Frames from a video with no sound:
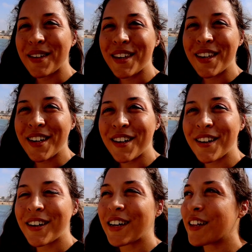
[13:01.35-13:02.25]

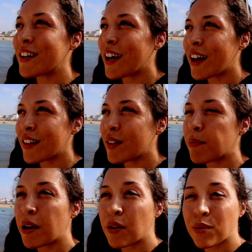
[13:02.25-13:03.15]
here in
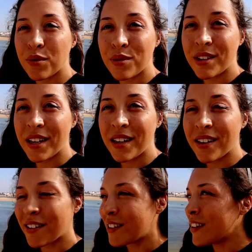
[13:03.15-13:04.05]
Kasbah,
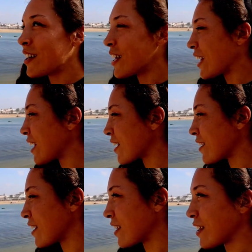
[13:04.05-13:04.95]
Oudayas,
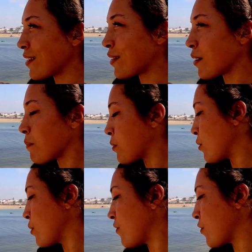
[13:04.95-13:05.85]
and it is
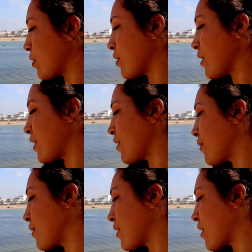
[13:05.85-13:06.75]
beautiful. Here you
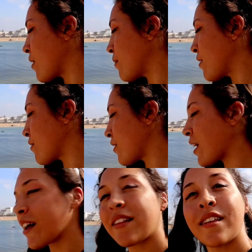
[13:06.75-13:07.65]
can come and
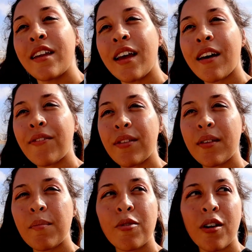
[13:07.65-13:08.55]
relax and have
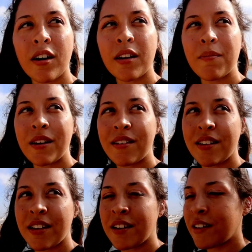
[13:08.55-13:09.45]
some Moroccan mint
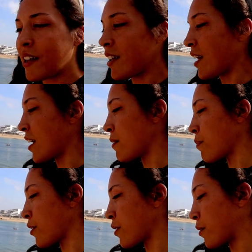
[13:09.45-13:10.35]
tea, aka
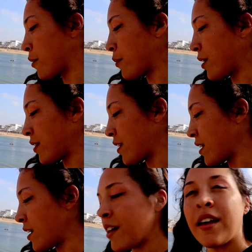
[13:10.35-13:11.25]
burger
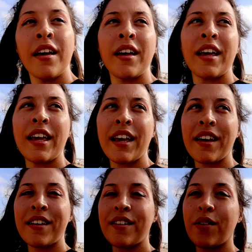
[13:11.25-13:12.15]
whiskey,
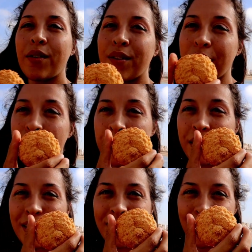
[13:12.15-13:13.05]
and also
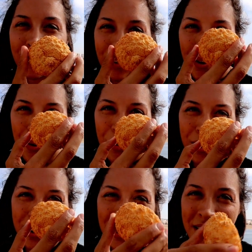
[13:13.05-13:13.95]
this
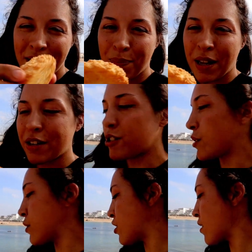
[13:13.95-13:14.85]
coconut pastry,
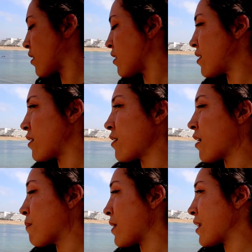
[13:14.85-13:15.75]
which is
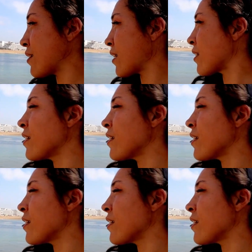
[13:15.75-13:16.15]
amazing.